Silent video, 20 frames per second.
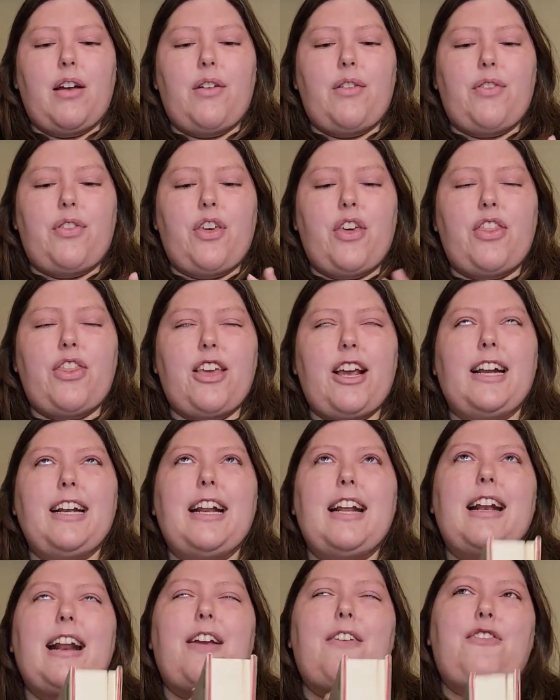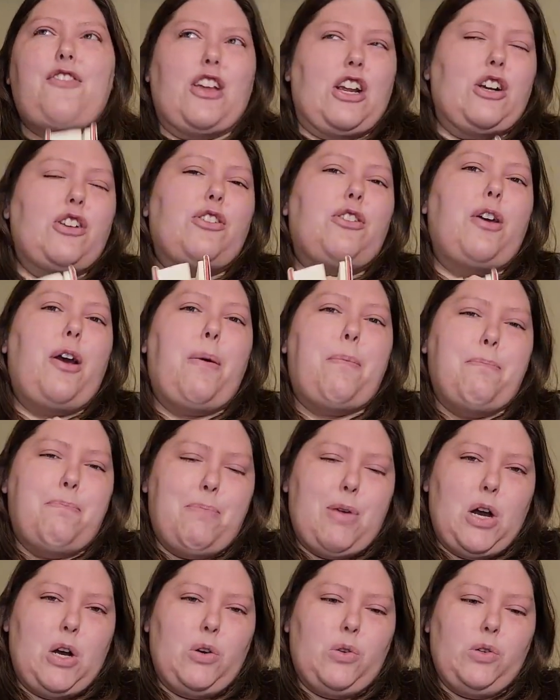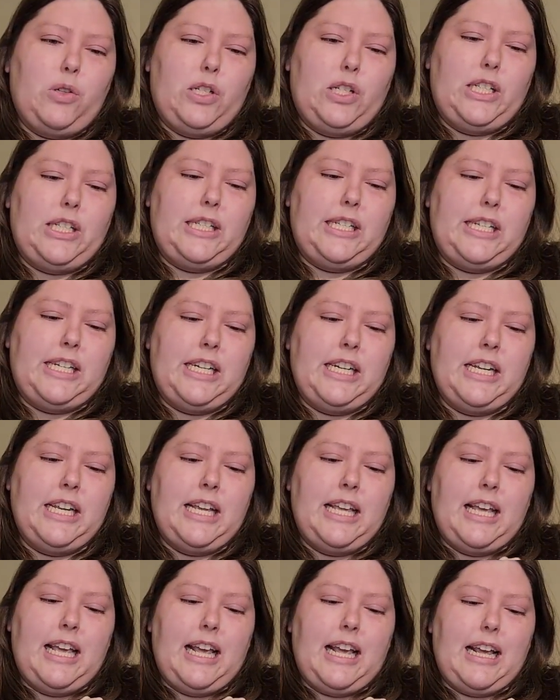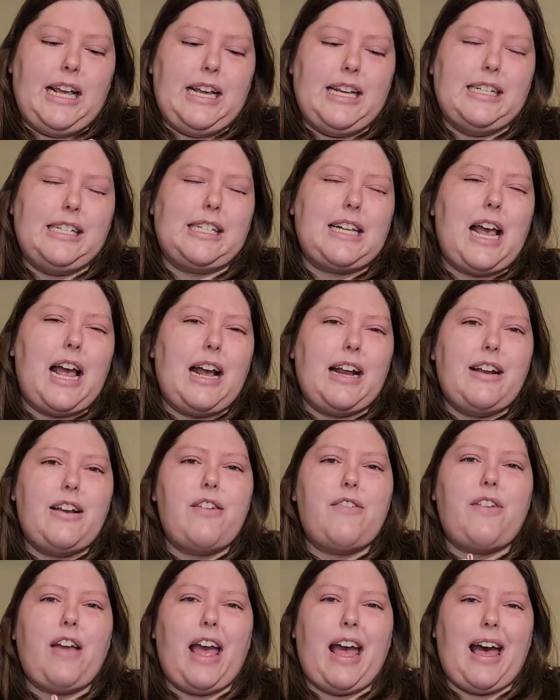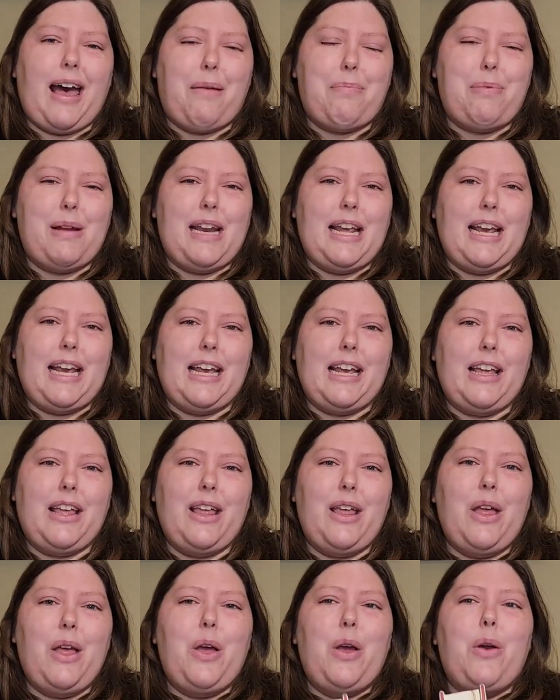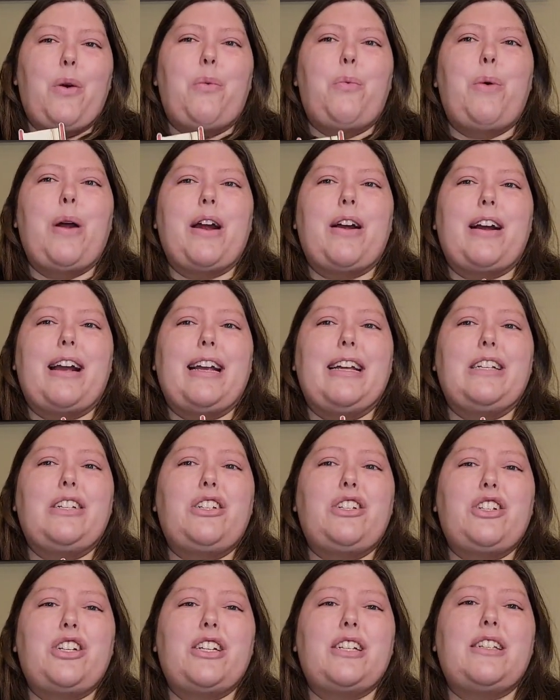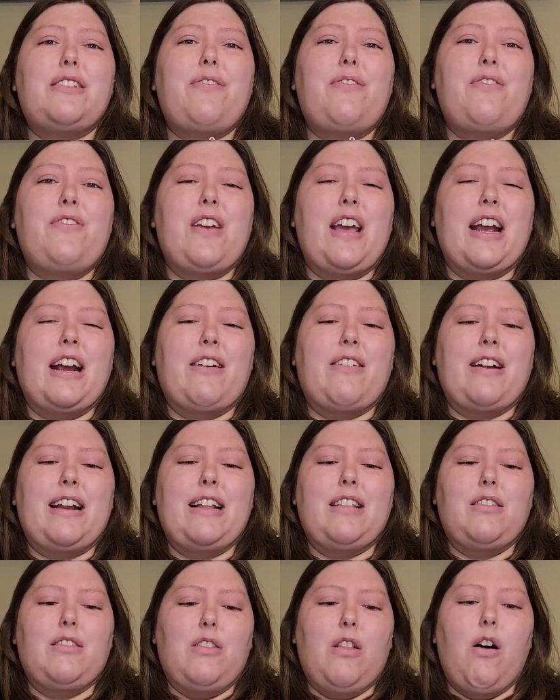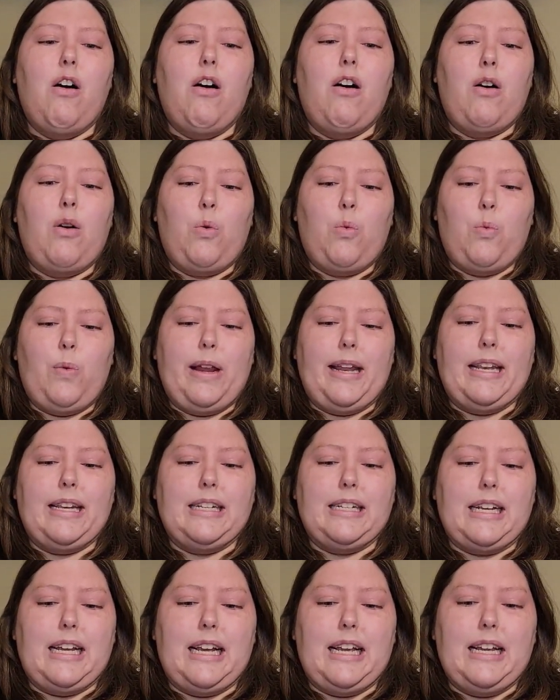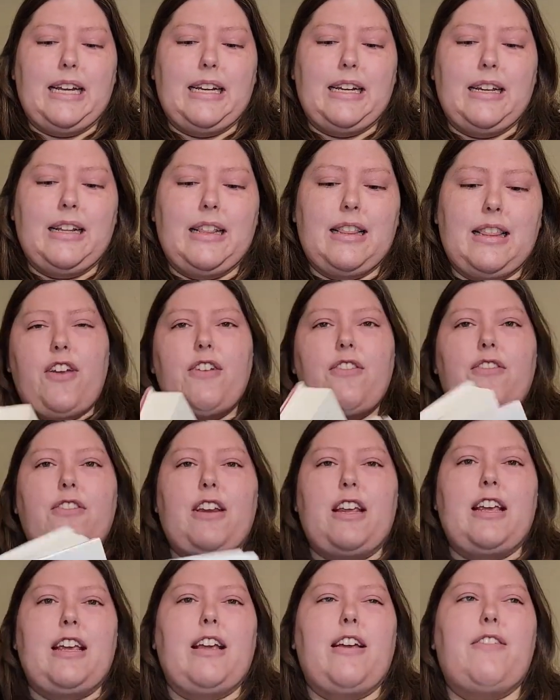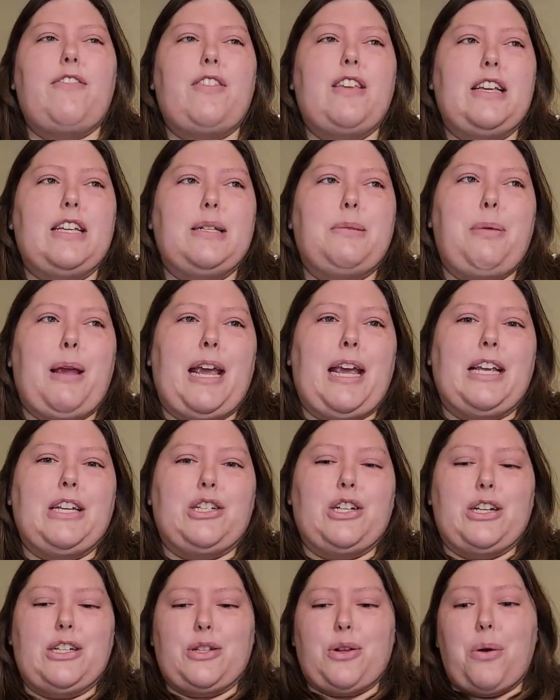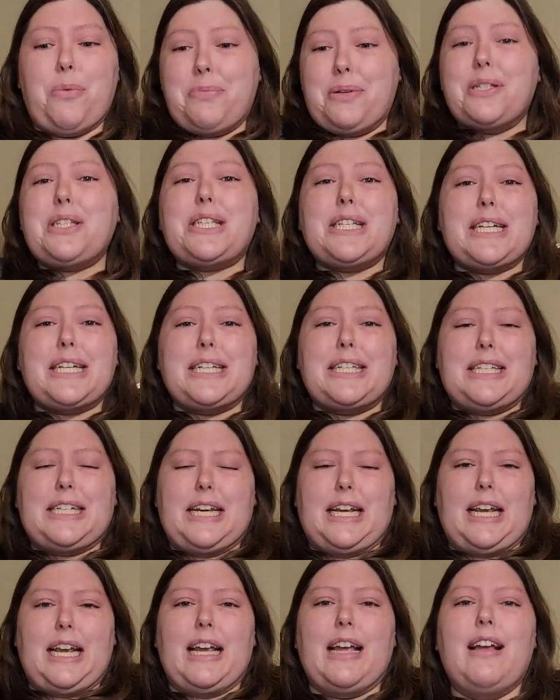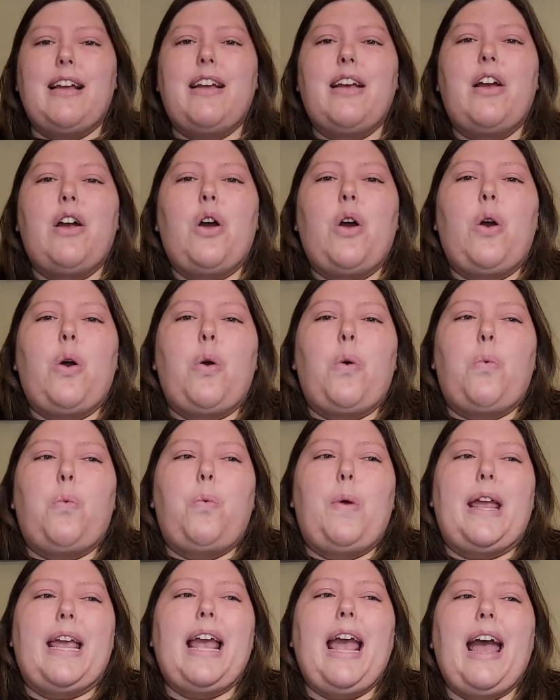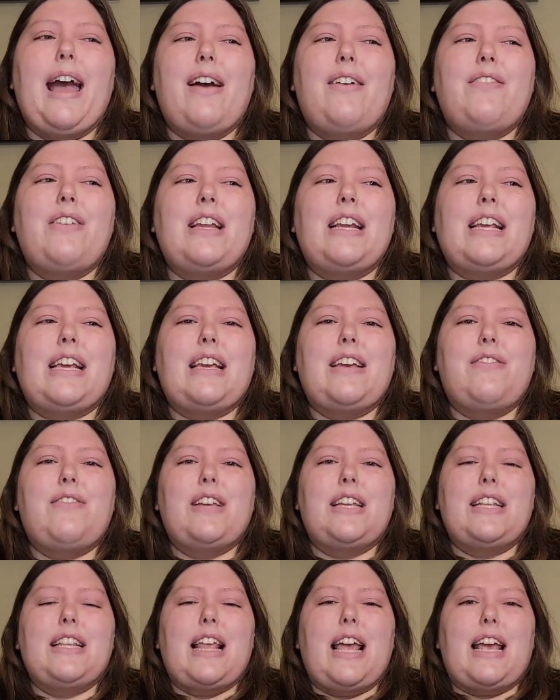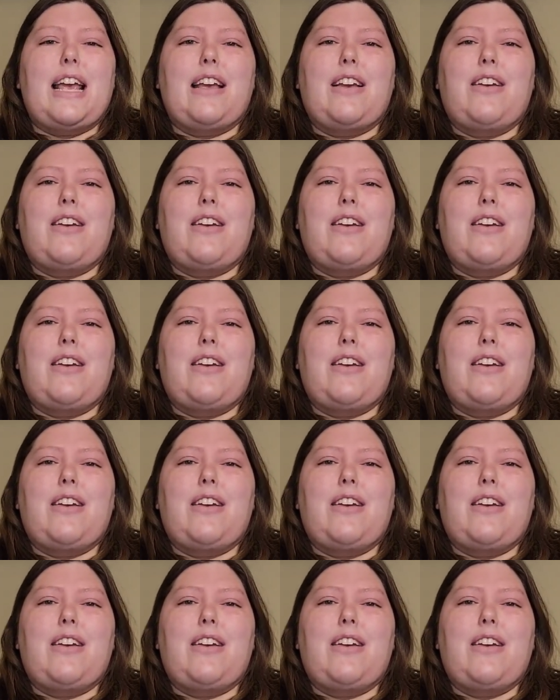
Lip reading: the thing that I feared most is kind of happening, where it's just very long-winded. 50 of these pages, almost 60, we haven't even